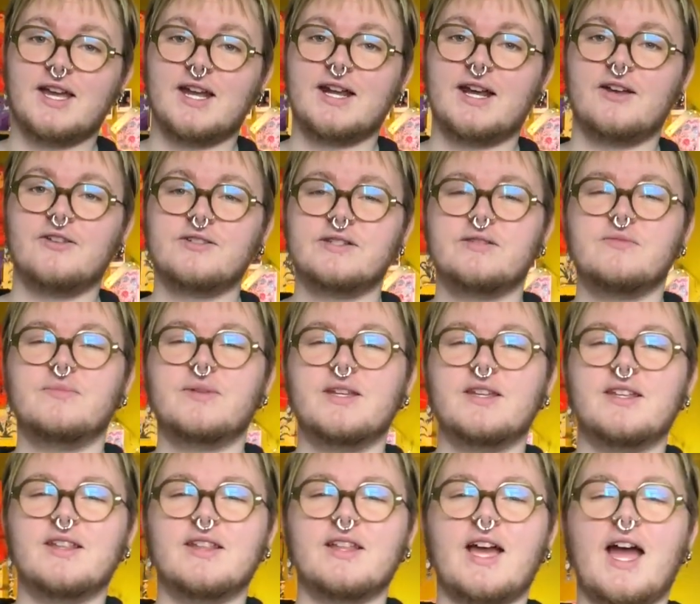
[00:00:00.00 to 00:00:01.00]
And I
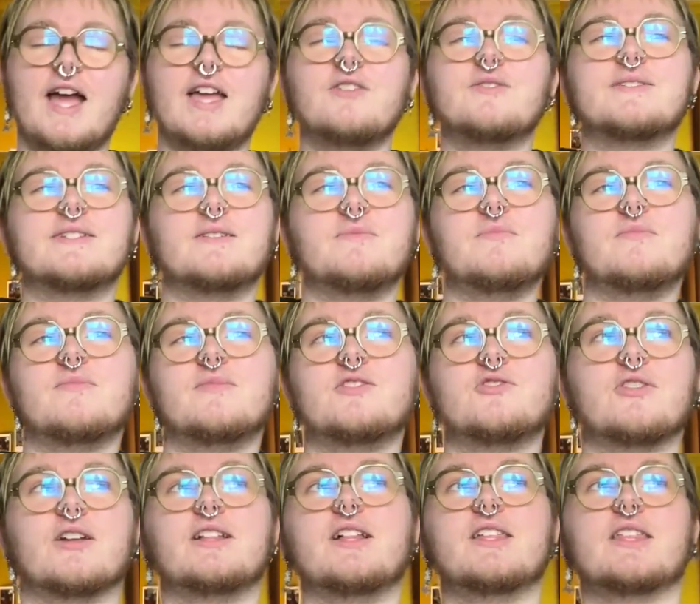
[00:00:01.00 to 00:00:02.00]
used to
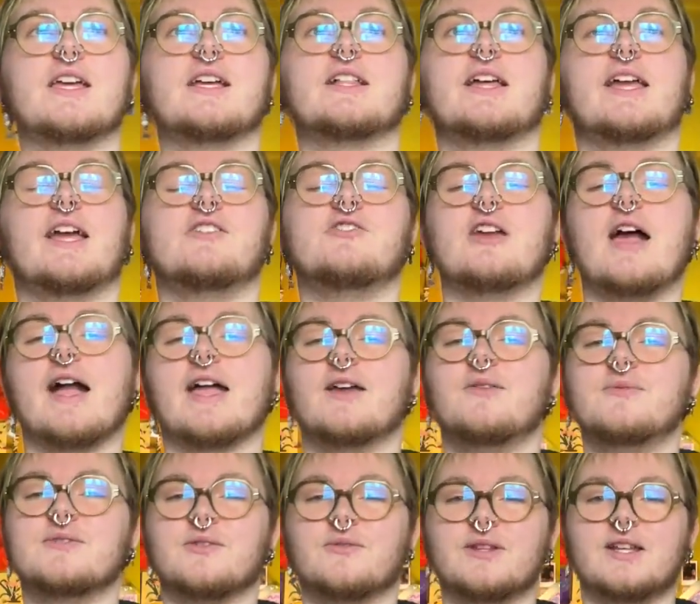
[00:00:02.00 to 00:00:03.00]
strictly think like a jacket
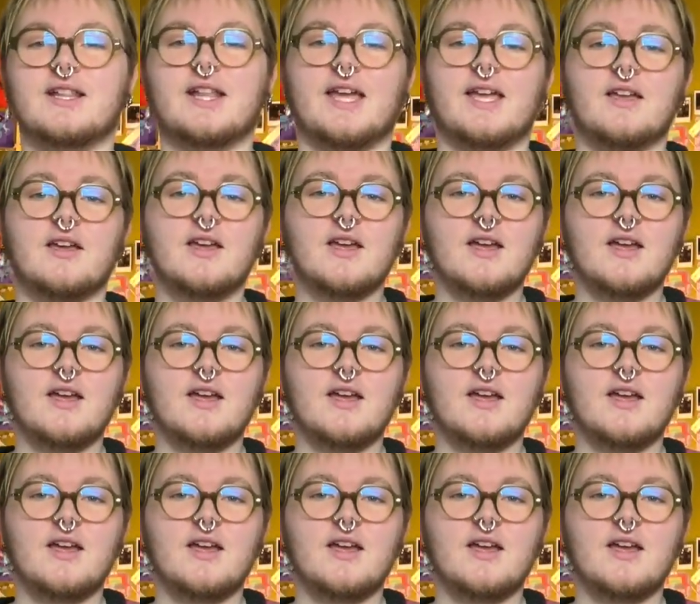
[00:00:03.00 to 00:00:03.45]
was only like